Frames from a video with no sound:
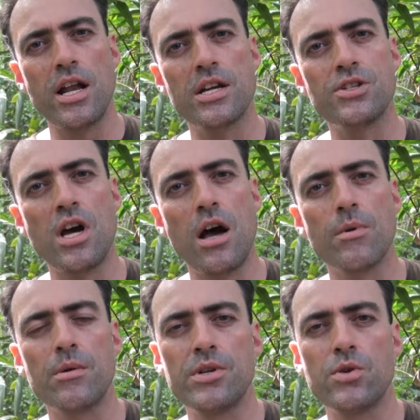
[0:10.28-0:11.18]
lecture. I'm
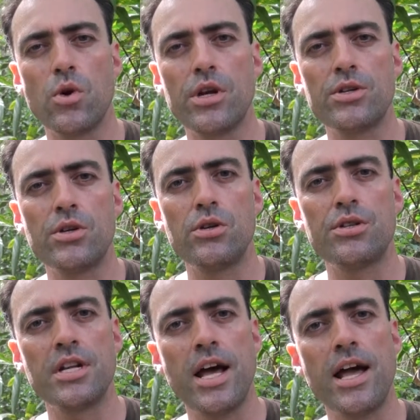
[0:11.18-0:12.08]
going to be talking to you
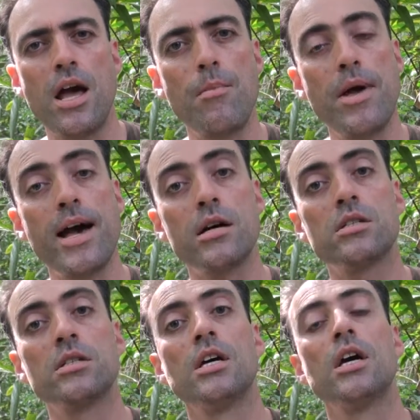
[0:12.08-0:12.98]
today
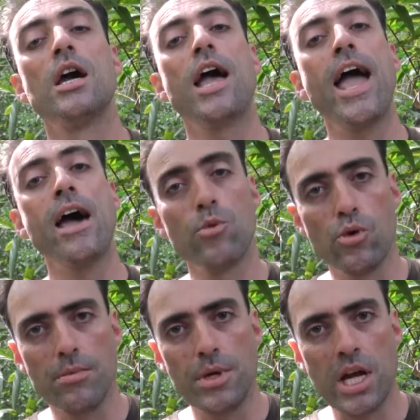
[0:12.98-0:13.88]
about animal
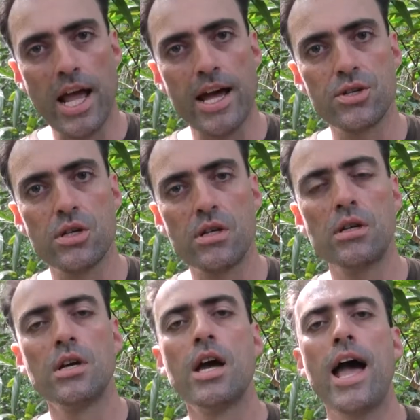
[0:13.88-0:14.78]
communication
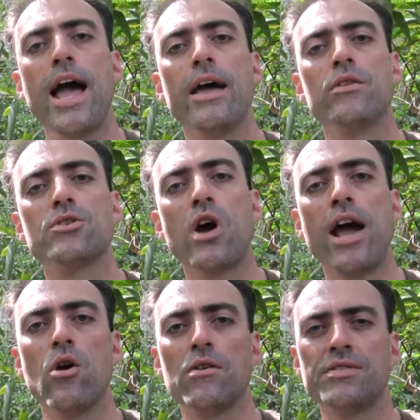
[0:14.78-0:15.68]
and the
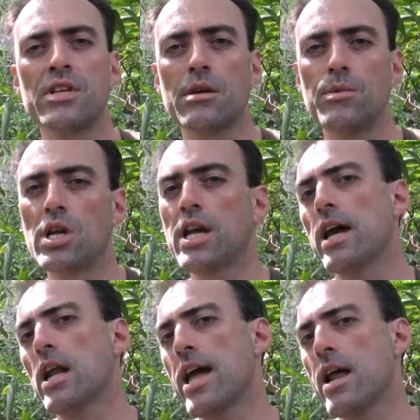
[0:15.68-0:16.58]
trade-offs that
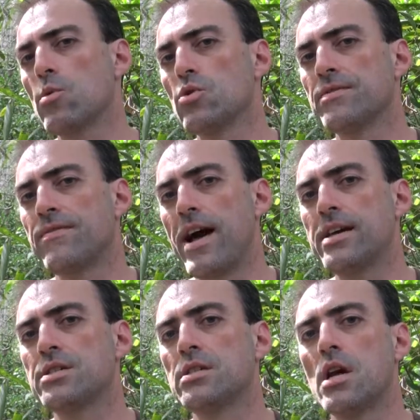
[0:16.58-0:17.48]
communicating animals
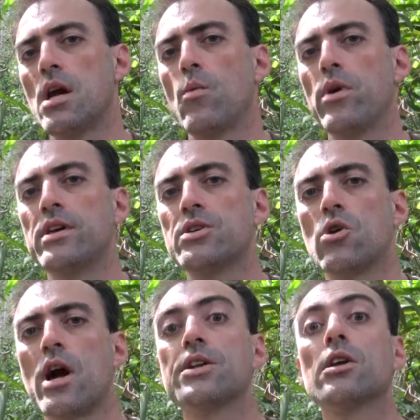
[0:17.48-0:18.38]
face when they're
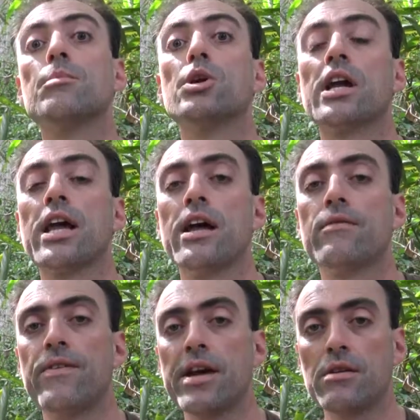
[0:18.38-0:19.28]
trying to communicate
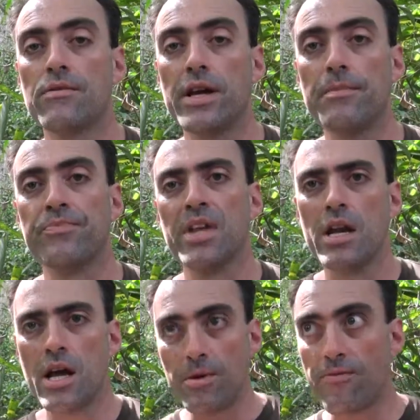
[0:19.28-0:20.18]
effectively.
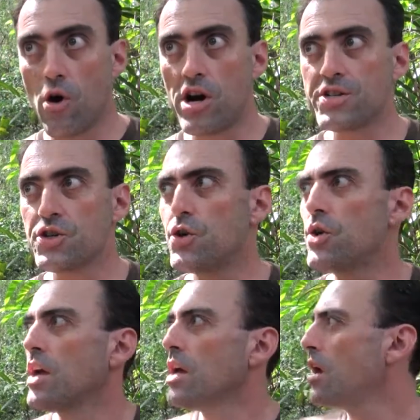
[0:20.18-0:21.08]
Now, before I do,
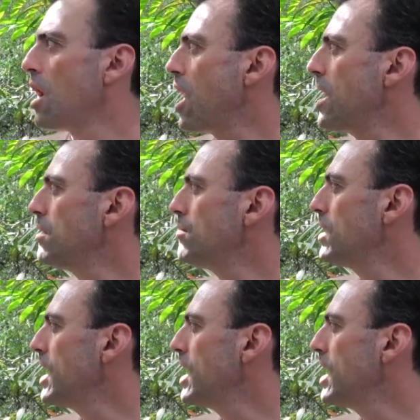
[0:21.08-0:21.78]
I am